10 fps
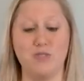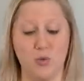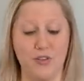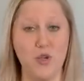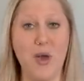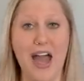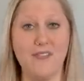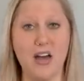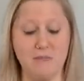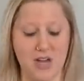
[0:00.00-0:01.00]
So if you
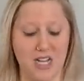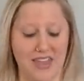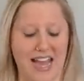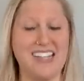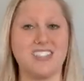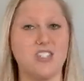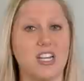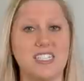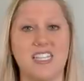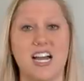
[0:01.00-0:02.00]
have a mug that has a
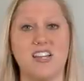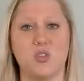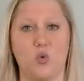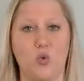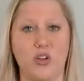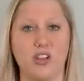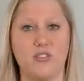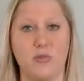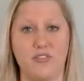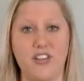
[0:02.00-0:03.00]
lot of dust or oil
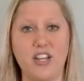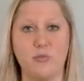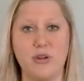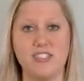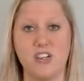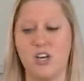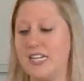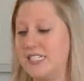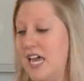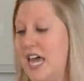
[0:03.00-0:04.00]
from your fingerprints on
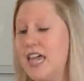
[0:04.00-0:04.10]
it,